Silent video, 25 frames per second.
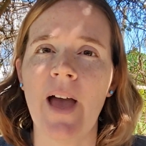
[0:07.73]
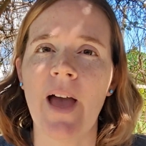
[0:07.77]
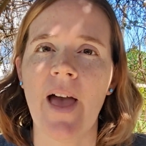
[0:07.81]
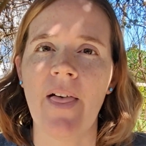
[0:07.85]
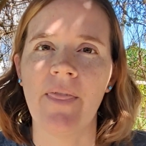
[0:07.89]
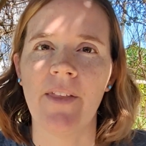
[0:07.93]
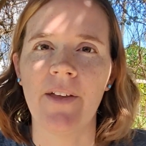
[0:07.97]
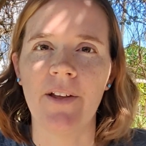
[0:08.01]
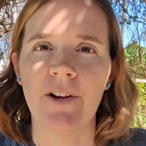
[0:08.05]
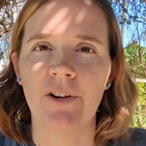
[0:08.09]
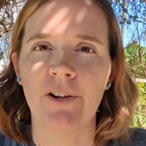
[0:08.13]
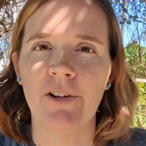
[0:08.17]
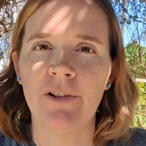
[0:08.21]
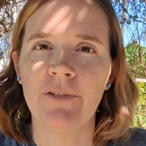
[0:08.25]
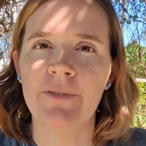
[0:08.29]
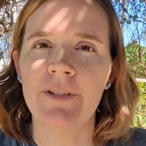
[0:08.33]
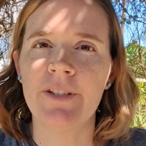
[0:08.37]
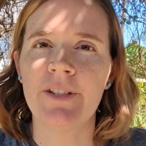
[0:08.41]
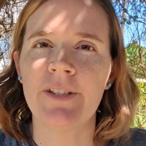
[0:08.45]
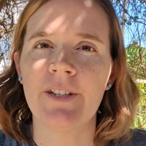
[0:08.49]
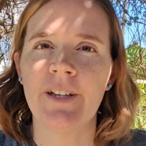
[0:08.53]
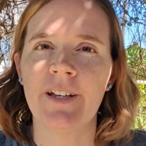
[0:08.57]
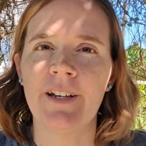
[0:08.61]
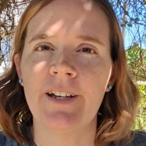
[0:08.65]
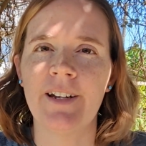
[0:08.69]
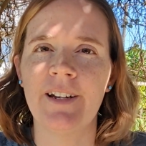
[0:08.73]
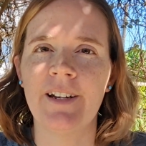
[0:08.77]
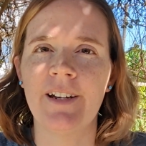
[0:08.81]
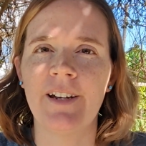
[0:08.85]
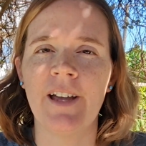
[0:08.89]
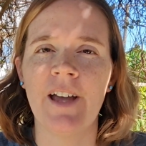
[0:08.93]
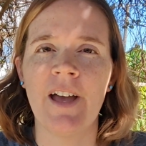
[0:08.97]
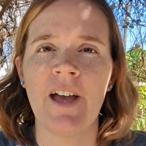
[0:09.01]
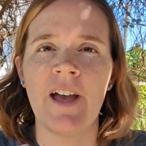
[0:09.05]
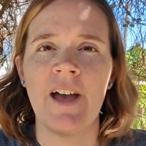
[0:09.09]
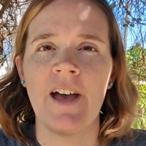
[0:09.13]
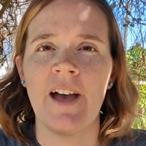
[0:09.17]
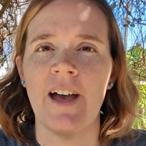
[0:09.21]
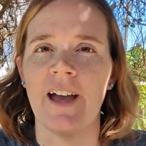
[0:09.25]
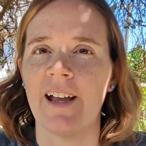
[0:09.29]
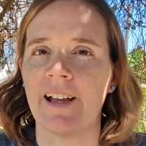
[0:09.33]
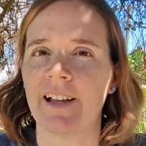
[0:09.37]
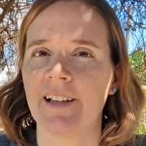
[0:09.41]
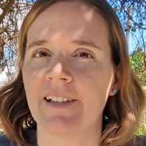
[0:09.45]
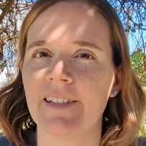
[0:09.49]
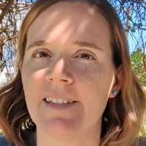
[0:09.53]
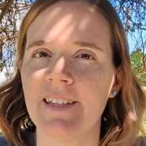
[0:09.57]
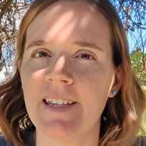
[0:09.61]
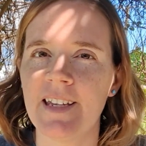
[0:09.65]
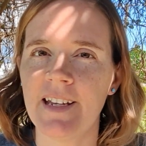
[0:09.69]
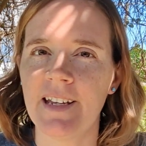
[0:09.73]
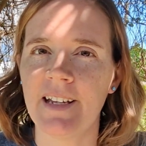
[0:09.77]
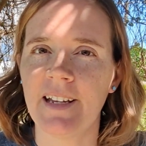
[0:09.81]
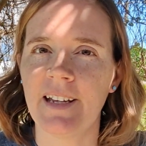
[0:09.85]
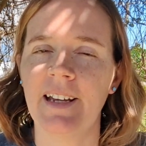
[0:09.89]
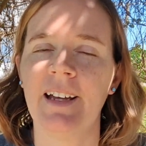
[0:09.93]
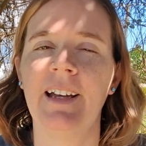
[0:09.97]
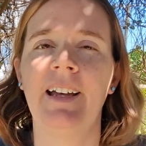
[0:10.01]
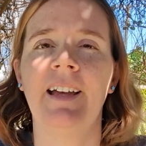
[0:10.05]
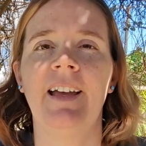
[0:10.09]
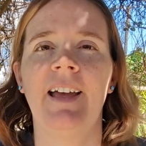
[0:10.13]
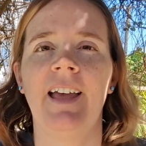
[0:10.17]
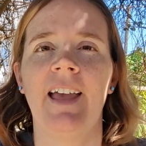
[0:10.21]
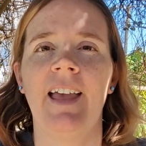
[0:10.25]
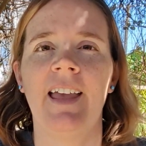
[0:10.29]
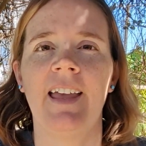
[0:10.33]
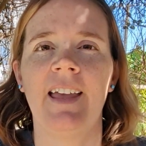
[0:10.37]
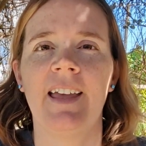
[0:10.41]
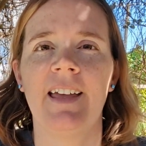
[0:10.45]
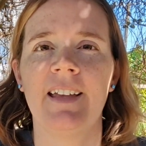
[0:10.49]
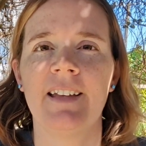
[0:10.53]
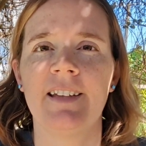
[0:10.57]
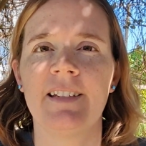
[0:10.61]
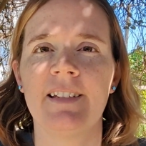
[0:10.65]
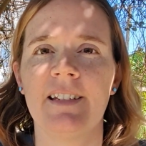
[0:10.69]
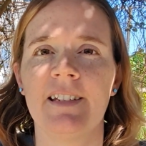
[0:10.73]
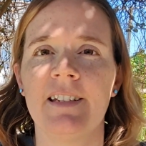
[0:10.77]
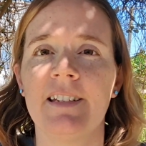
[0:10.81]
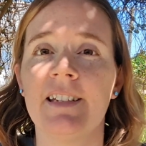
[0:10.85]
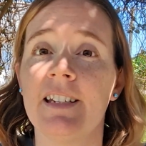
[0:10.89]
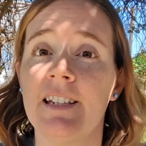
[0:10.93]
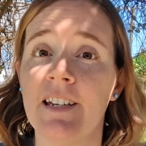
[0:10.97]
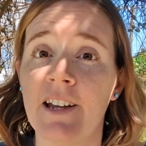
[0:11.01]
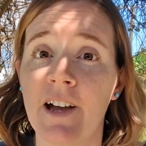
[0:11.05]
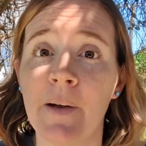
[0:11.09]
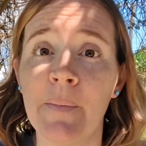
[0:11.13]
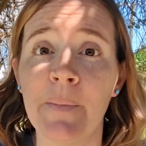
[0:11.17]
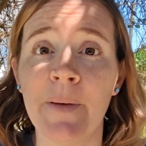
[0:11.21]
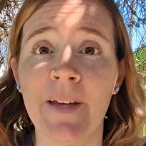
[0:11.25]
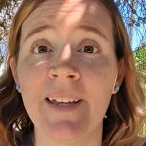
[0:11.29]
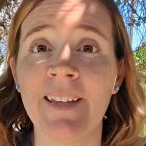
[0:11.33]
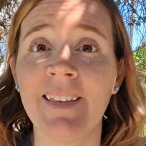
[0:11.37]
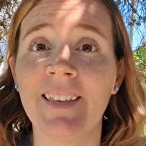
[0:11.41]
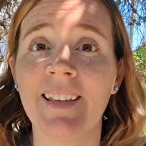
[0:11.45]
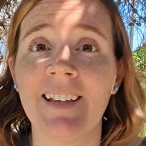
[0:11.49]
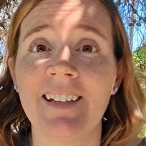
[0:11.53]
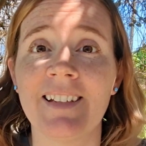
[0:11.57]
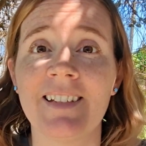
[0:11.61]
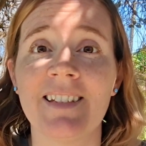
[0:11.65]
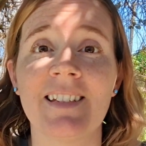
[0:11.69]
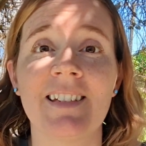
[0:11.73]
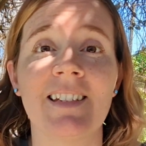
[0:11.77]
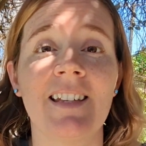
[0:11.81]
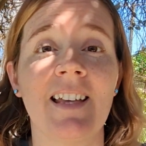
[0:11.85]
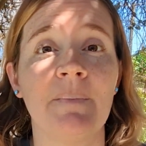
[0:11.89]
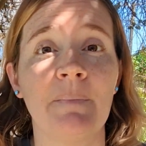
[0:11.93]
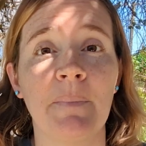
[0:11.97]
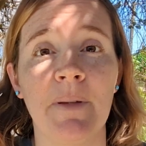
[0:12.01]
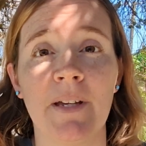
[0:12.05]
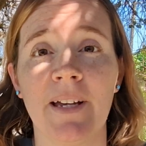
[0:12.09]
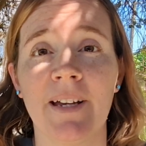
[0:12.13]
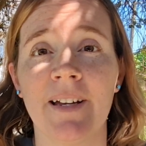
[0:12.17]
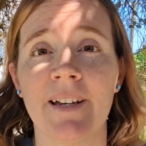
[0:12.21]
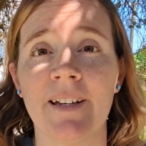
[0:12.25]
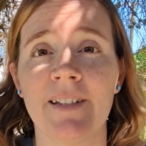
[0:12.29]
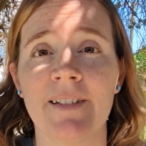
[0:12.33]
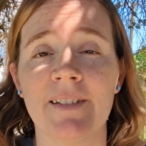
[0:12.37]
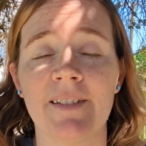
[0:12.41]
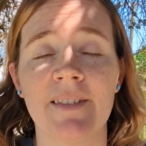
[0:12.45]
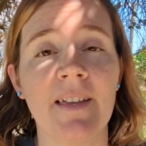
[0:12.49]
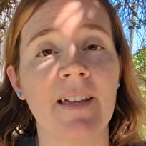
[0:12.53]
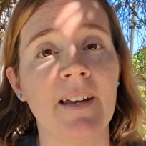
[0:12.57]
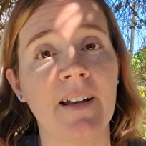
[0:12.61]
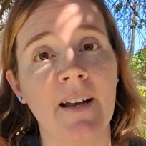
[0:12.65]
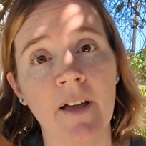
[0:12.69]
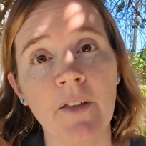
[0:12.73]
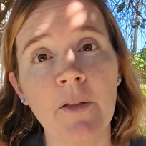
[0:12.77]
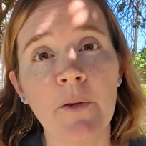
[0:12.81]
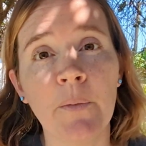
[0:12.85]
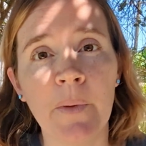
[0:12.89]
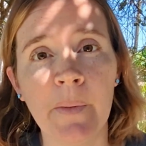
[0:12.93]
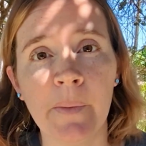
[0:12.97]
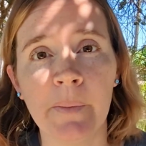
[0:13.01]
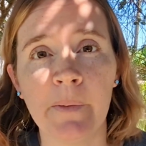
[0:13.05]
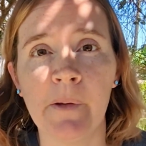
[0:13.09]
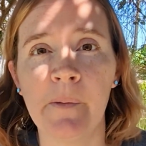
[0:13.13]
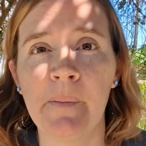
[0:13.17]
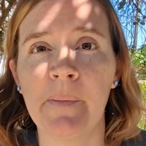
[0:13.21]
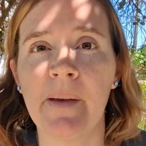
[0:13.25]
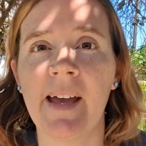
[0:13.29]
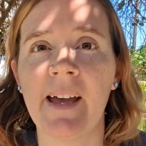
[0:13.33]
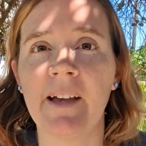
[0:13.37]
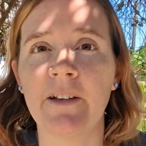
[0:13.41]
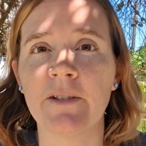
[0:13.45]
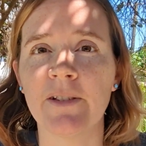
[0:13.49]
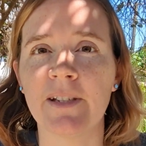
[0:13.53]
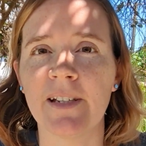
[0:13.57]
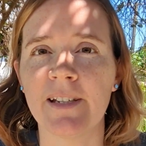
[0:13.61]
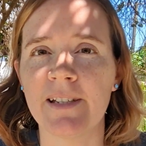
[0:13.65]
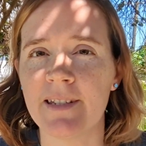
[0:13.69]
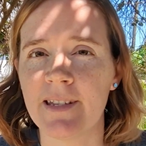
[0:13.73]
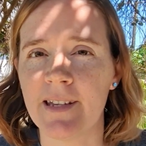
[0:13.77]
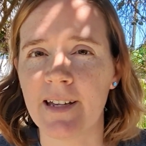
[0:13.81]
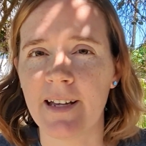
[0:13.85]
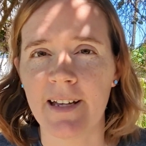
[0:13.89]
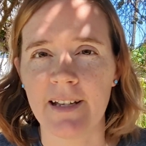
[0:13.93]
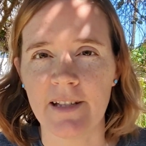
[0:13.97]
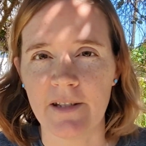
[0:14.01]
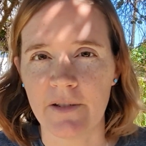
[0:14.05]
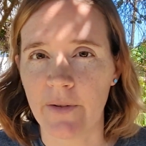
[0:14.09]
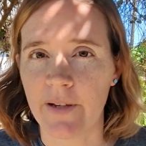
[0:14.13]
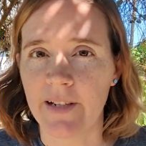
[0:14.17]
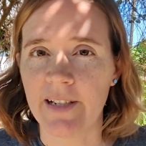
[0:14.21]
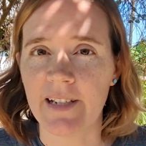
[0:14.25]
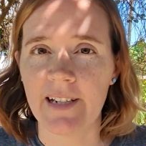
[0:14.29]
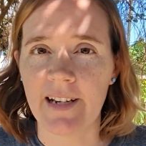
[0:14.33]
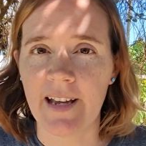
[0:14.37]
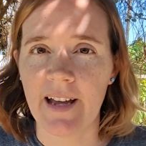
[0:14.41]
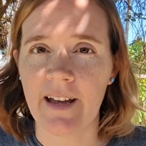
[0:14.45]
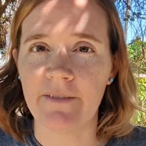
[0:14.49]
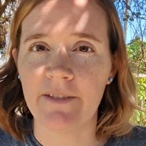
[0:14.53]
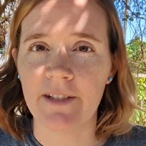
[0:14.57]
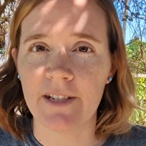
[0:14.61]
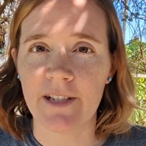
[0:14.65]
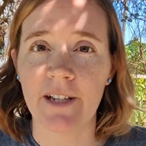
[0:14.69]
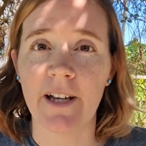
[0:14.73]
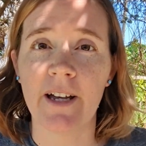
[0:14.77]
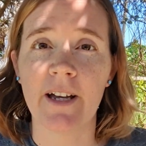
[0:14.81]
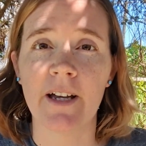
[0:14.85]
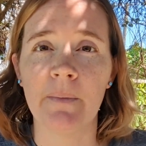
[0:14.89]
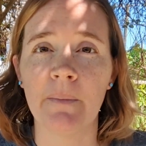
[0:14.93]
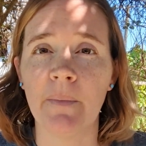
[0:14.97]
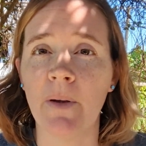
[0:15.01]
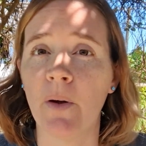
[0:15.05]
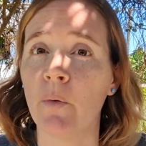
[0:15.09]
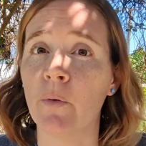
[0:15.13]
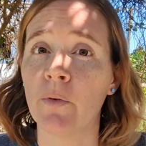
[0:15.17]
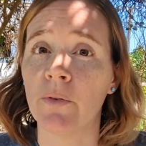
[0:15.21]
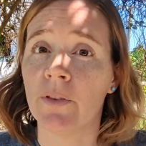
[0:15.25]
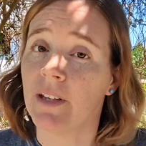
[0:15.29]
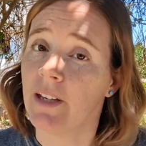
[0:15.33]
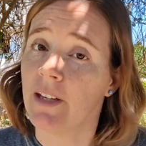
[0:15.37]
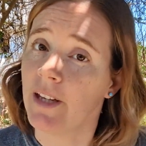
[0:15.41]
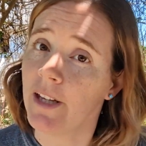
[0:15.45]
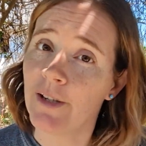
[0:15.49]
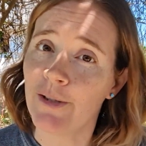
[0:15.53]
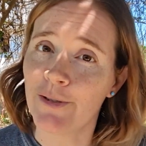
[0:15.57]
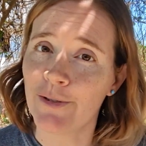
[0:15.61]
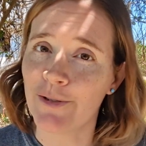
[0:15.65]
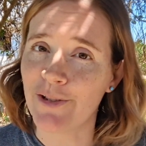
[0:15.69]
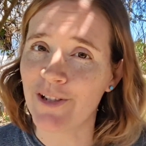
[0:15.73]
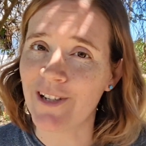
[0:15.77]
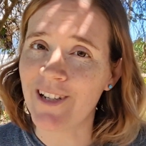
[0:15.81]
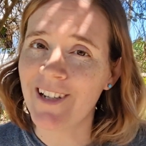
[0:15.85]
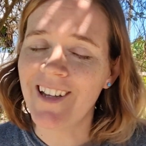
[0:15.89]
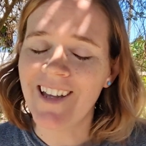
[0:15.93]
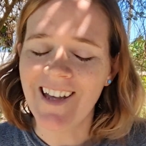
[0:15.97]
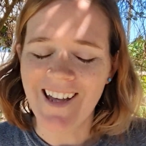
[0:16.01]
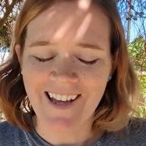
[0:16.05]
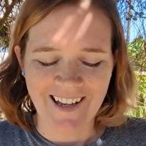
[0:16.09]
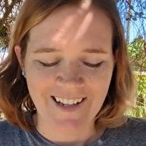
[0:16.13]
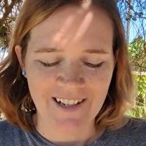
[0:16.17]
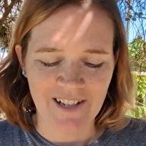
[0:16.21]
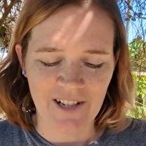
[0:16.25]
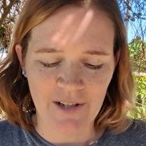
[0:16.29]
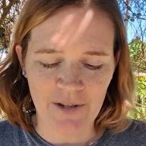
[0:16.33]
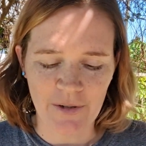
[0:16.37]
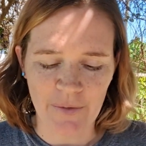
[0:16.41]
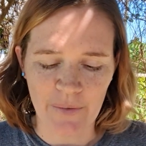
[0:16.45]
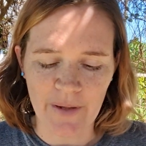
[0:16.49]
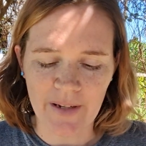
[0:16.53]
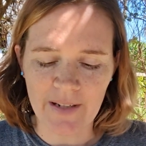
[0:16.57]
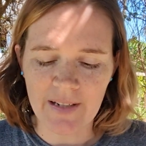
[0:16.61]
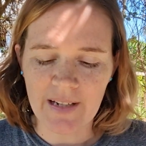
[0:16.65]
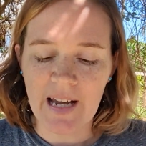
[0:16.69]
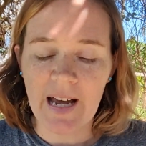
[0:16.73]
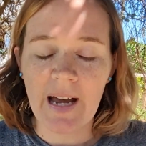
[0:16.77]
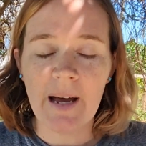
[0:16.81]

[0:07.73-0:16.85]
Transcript: and then all of a sudden I got sick and did not make this because then other people in my house got sick, and so I didn't have the time or the energy to do it.